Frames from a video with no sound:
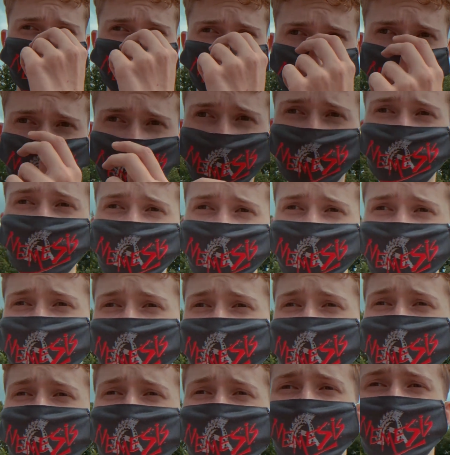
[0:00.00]

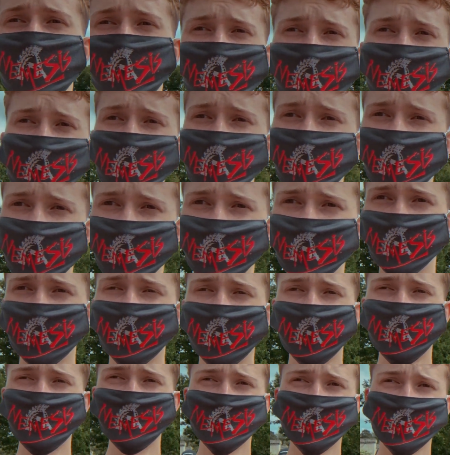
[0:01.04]
Obviously, out here
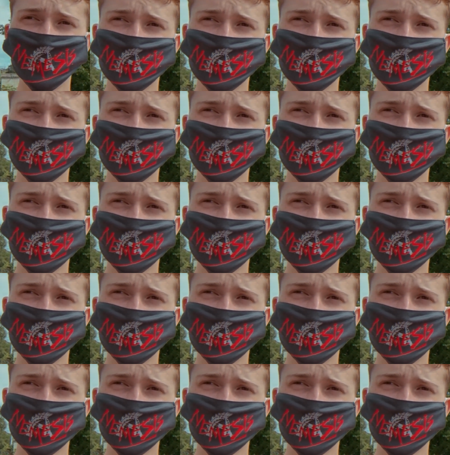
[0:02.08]
today with